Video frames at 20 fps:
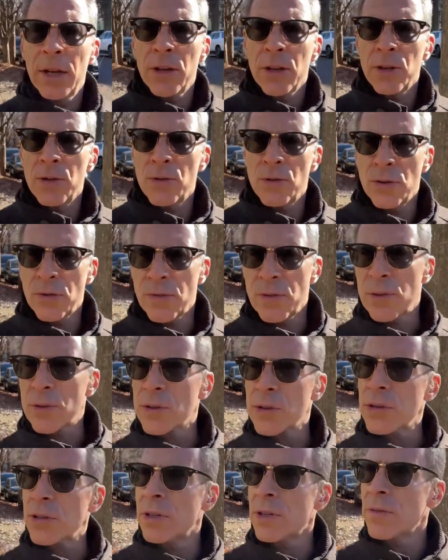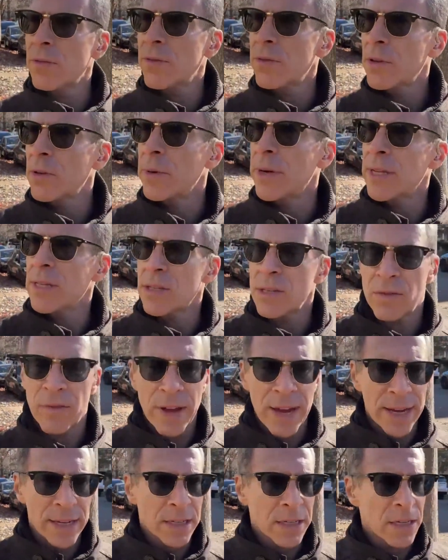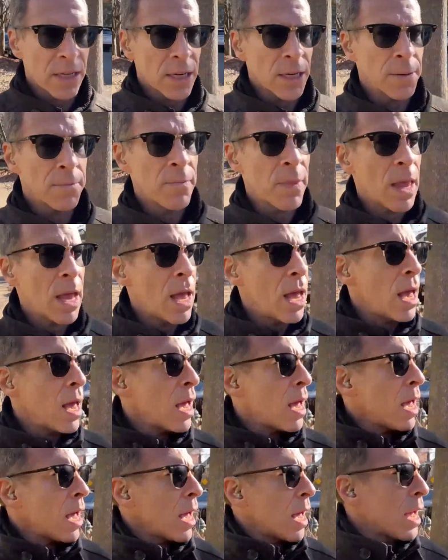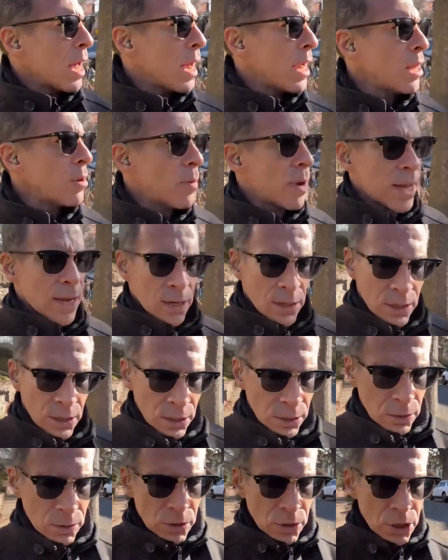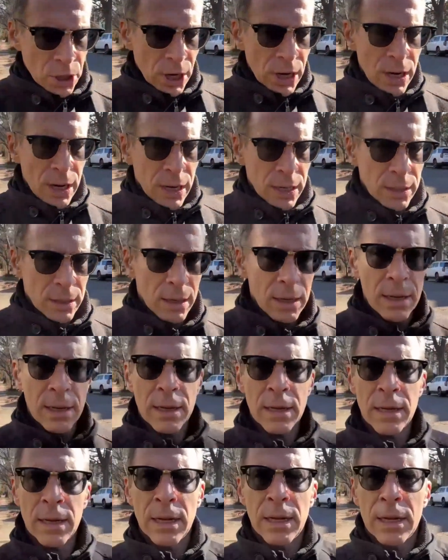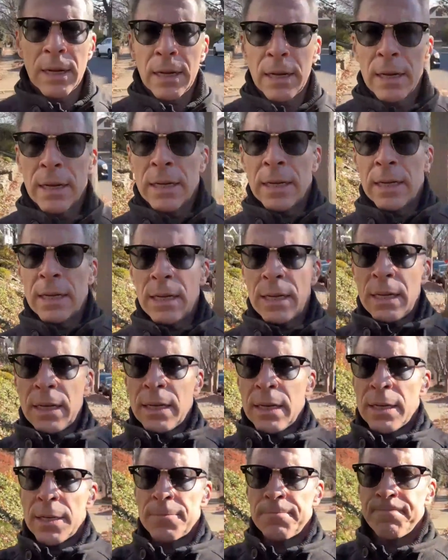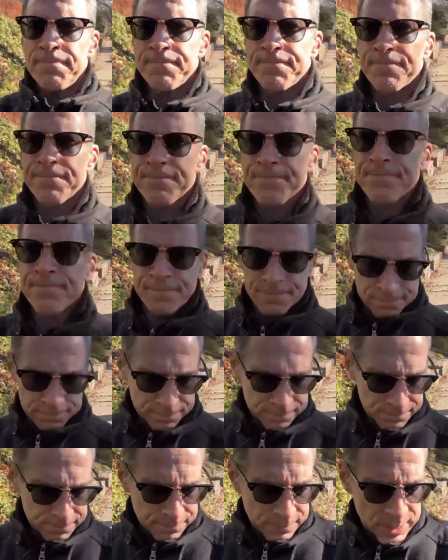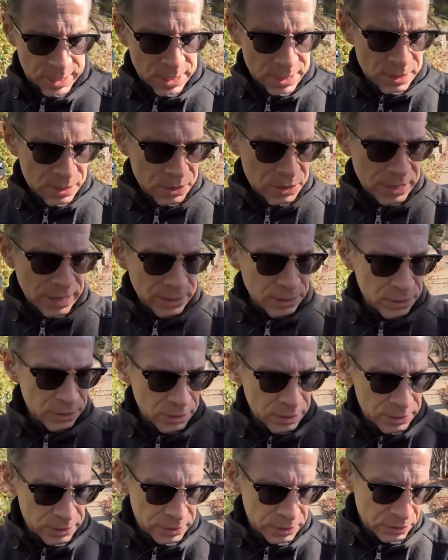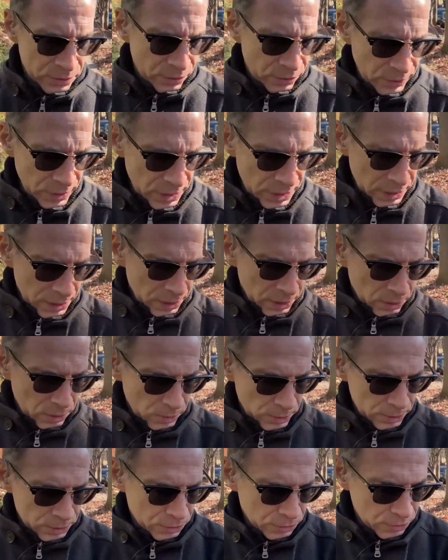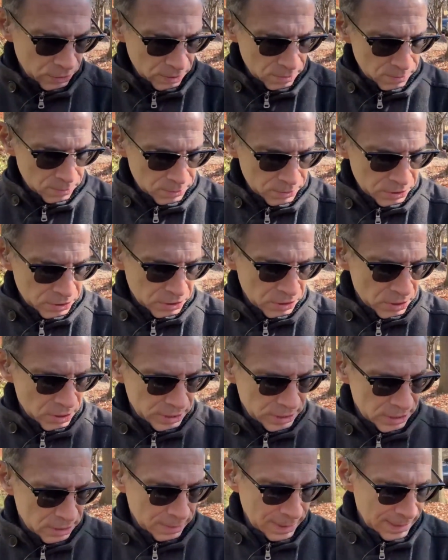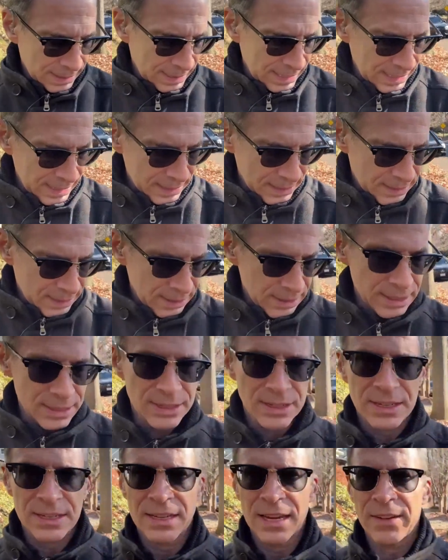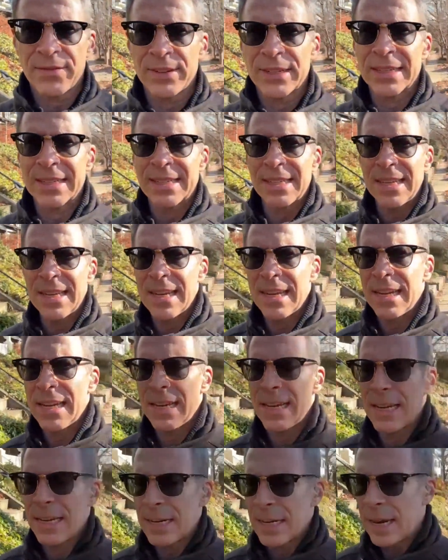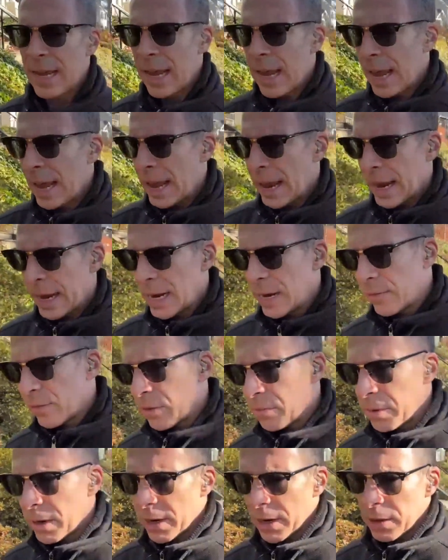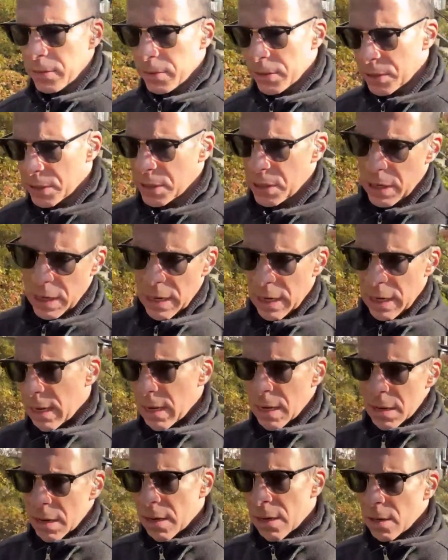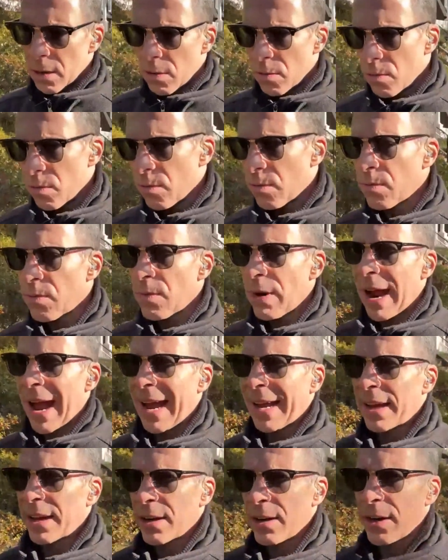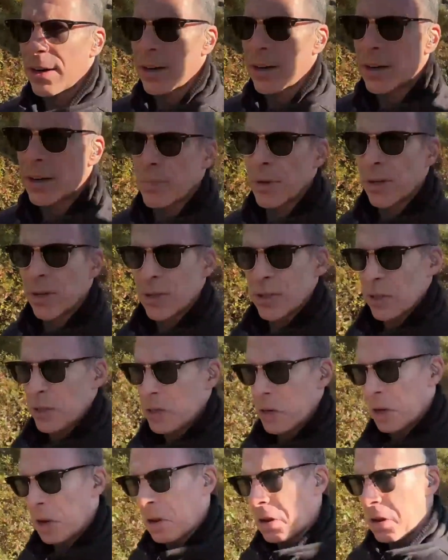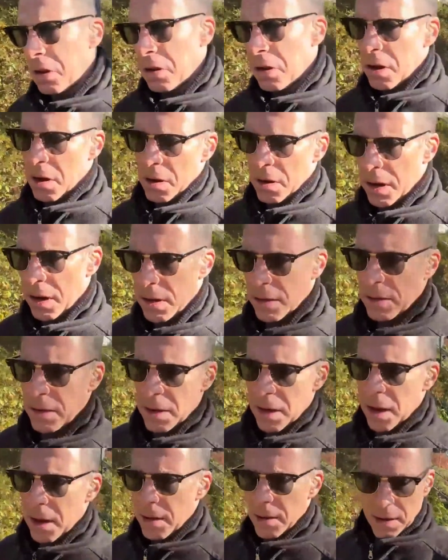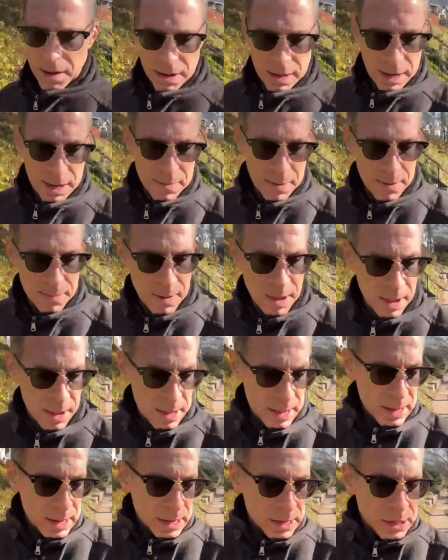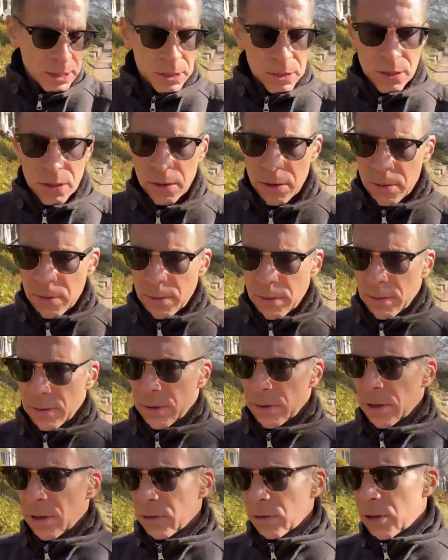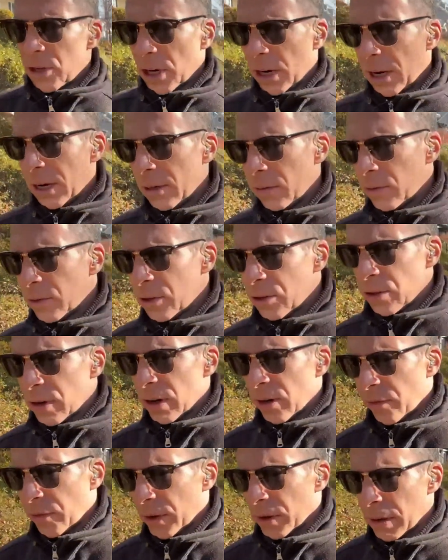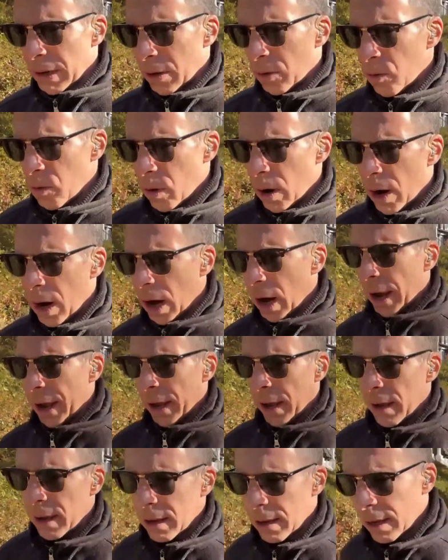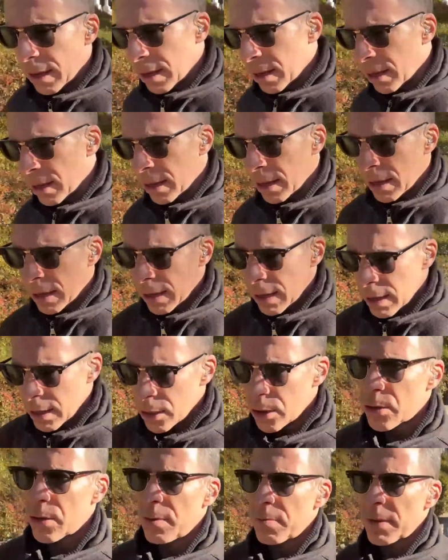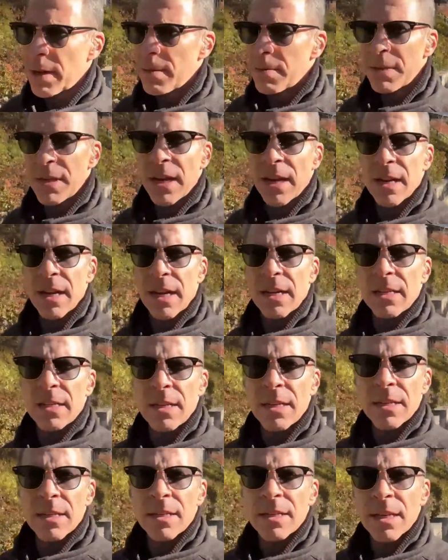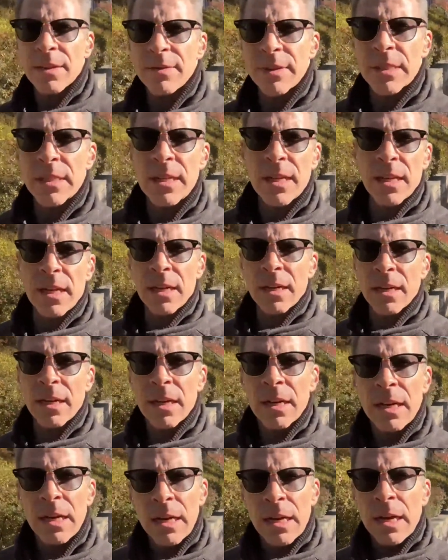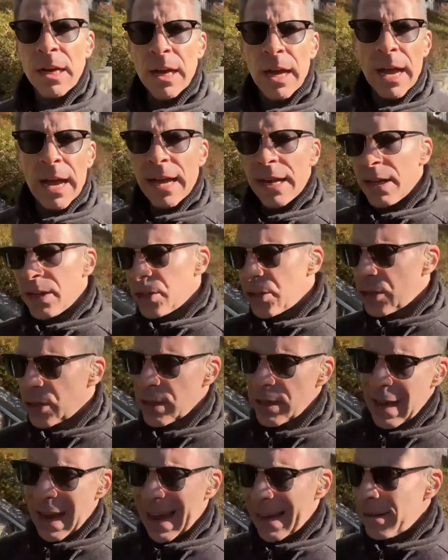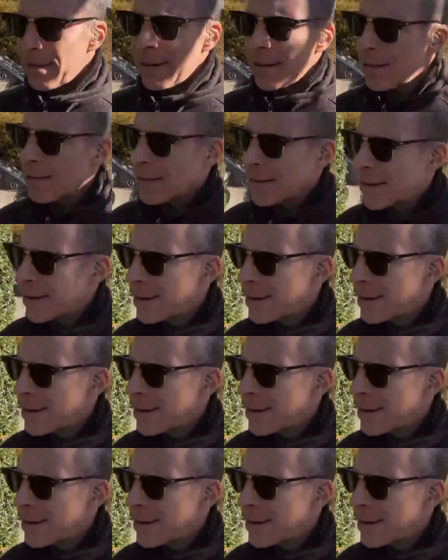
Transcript: universal influenza vaccine. Anyway, John, he settled on this video where Trump was talking about 1917 and everybody was, ragging on him because it's like 1918. So, John was trying to figure out why Trump kept saying 1917. And it just, I don't know,